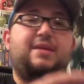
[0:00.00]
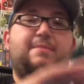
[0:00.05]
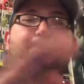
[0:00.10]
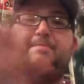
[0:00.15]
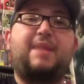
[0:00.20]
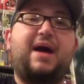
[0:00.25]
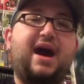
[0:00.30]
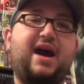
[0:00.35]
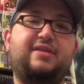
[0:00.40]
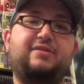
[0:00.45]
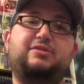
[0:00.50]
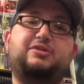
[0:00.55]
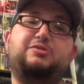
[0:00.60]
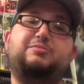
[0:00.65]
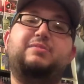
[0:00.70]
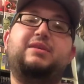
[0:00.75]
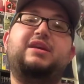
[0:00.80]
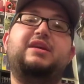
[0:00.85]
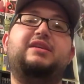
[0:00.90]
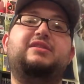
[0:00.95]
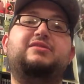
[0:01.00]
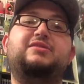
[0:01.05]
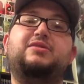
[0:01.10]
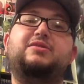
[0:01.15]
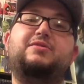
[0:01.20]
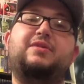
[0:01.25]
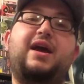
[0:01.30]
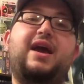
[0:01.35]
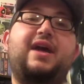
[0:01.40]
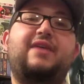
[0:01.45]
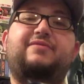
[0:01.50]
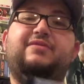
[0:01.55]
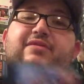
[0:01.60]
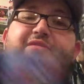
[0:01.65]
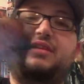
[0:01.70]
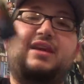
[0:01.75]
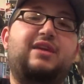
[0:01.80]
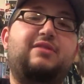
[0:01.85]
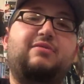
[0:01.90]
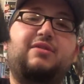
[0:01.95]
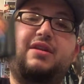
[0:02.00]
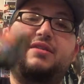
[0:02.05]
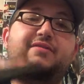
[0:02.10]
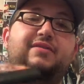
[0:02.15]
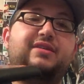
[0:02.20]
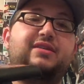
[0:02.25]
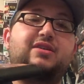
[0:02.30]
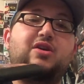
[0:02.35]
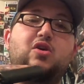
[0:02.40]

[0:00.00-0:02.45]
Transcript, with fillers: it bothers me, so I have to get rid of it.